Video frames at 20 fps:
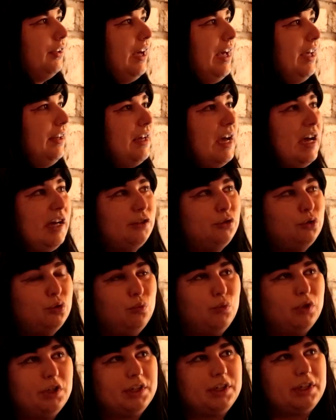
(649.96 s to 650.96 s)
and had to
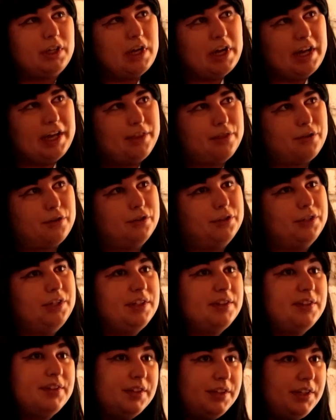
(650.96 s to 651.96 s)
work either
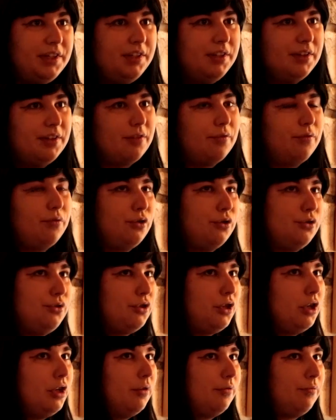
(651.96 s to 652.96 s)
in cities for
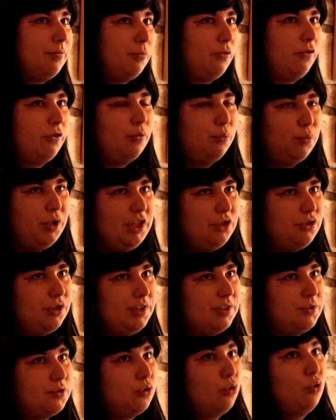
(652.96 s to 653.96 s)

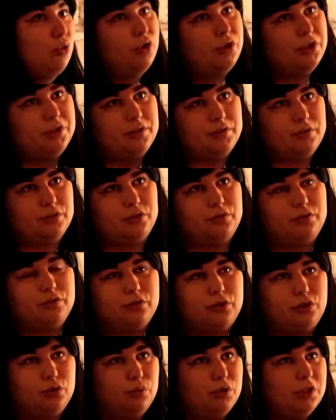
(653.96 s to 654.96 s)
wages, or
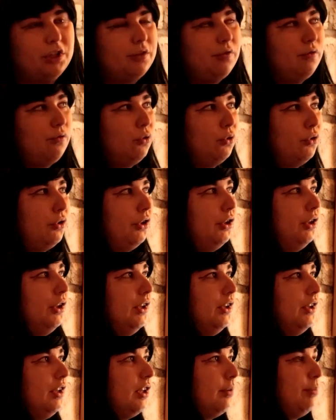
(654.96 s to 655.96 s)
to work for
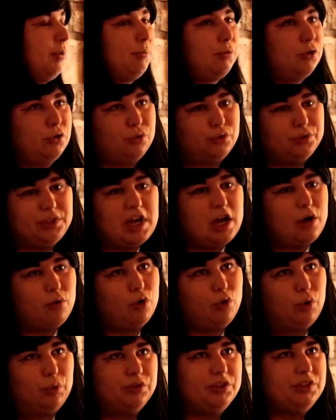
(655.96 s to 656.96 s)
the people who
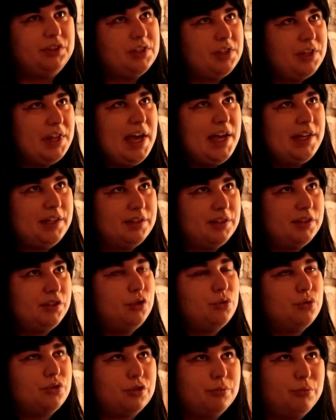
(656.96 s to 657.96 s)
now owned the land
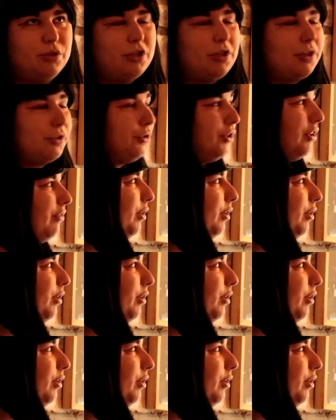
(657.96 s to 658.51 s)
that used to belong to